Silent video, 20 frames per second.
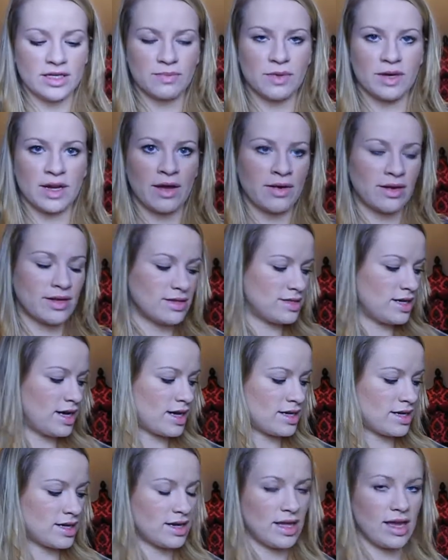these, but now I
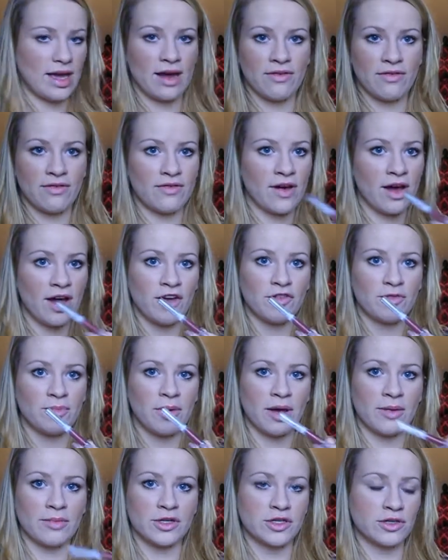technically have 5,
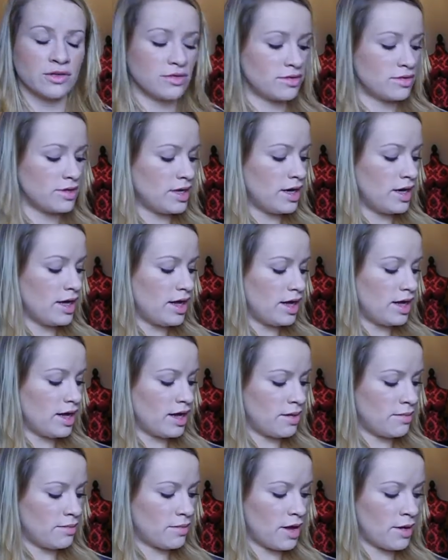but I'm sure,
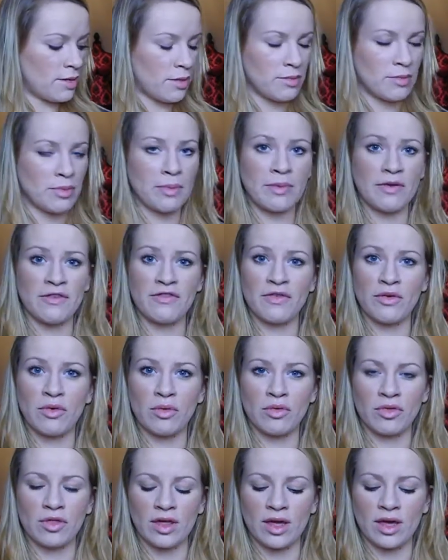I remember
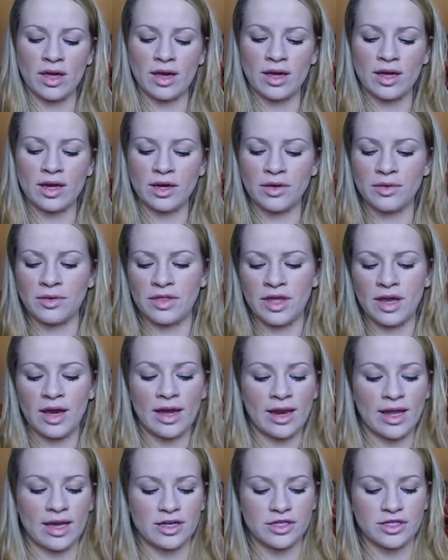before the glue on the
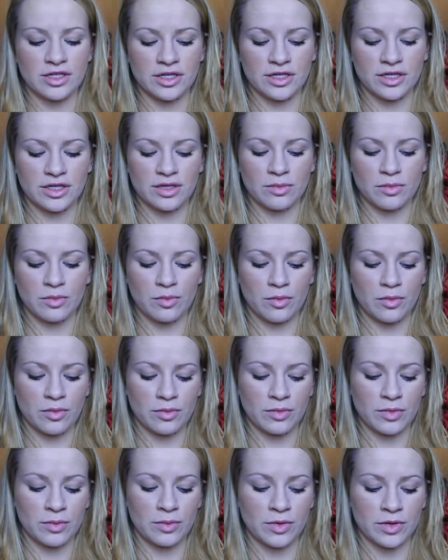eyelashes
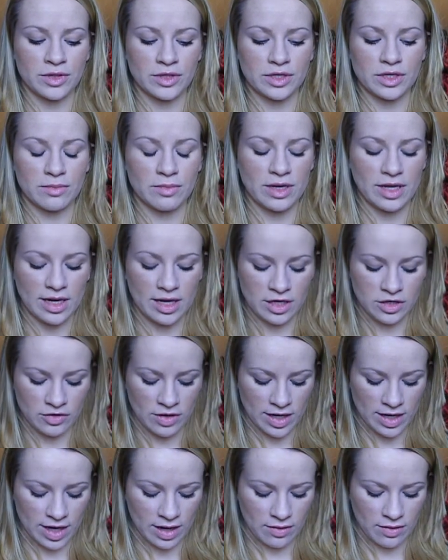was completely
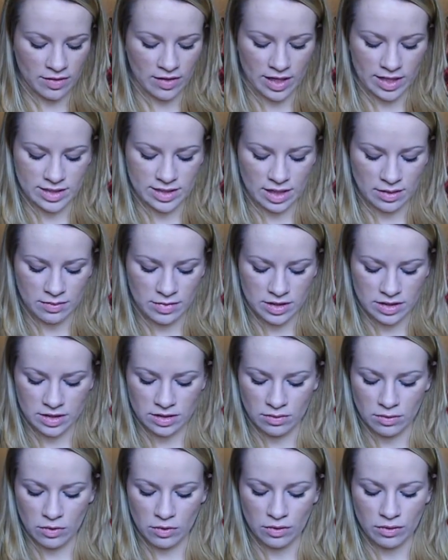dried out and they sent me
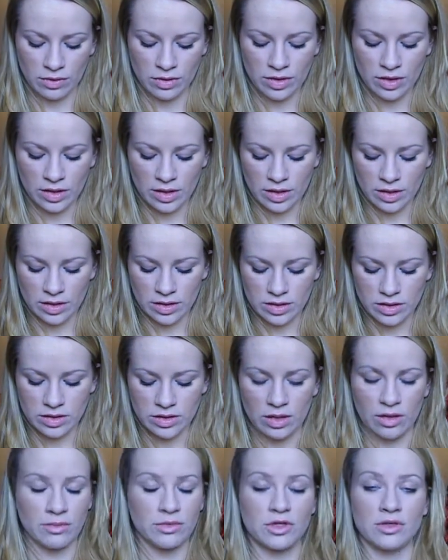some more,
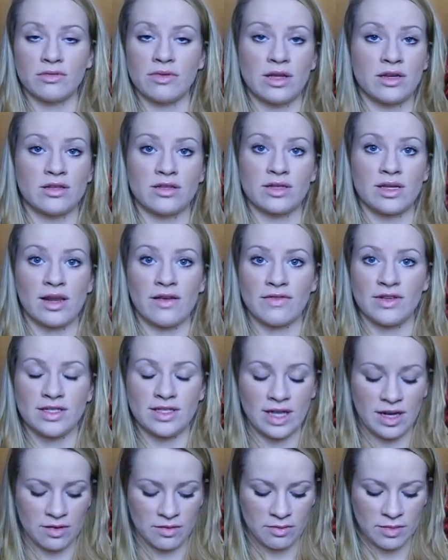so they're just going to
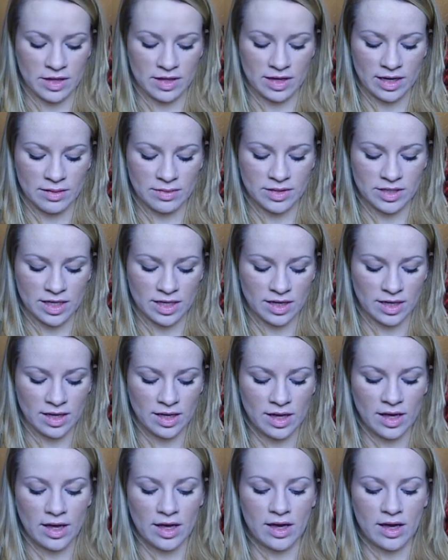have to send me the lipstick.